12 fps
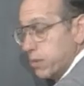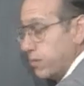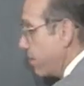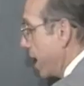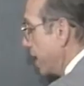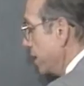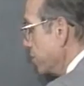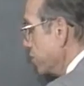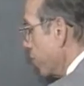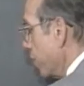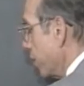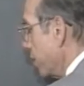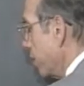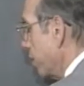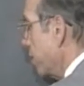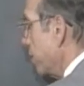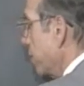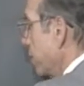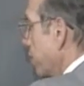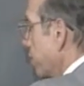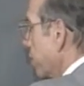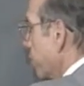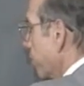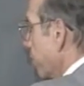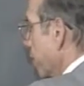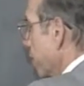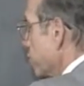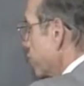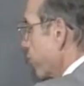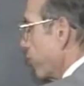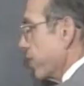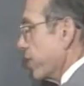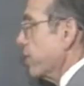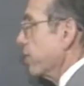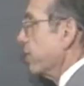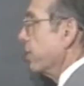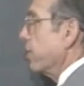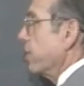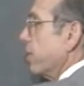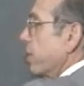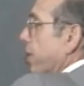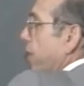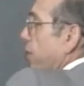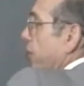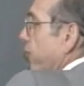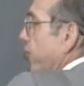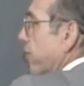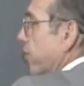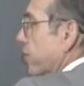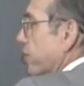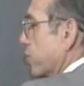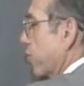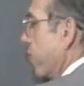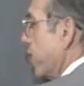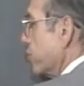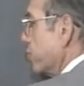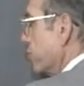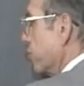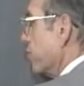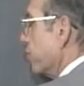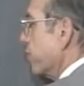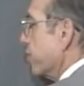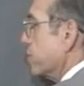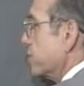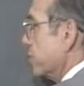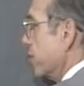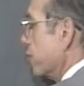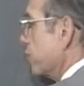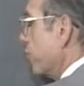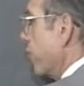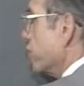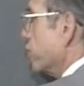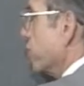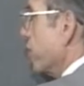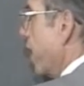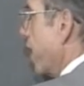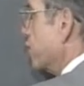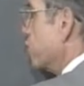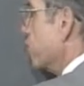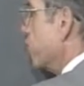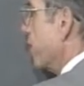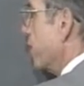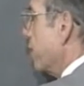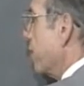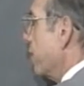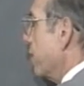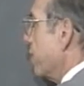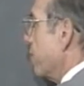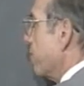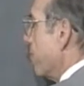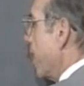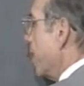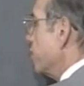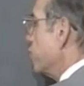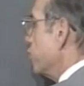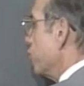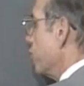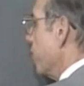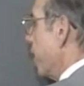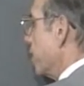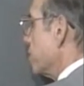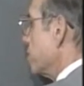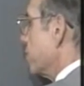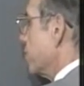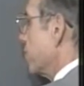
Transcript: minus 1 to plus 3 of this equation, or this expression, x squared minus 2x